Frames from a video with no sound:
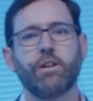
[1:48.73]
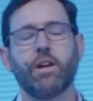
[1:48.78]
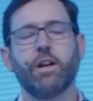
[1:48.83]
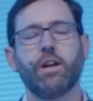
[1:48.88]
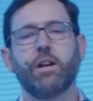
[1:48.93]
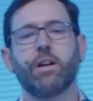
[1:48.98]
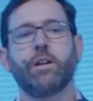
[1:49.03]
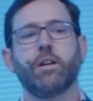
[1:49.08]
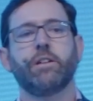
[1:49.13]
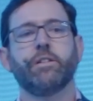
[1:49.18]

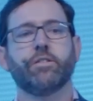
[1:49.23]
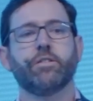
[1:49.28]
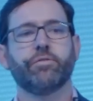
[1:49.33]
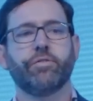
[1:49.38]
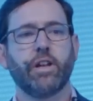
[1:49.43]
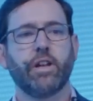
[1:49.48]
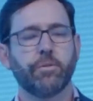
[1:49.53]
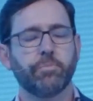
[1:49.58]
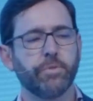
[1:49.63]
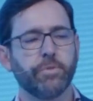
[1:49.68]
and
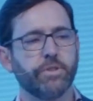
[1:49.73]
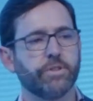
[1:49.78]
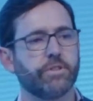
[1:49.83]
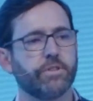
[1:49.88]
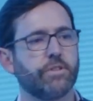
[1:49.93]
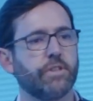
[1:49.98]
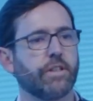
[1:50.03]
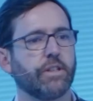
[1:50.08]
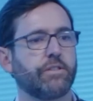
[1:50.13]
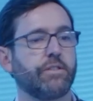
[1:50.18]

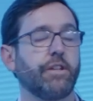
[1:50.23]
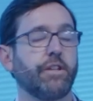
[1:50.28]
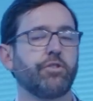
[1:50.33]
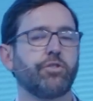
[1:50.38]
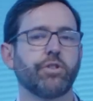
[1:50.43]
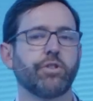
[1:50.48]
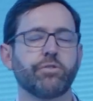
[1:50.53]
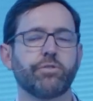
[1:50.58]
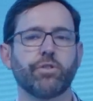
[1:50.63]
developments, etc.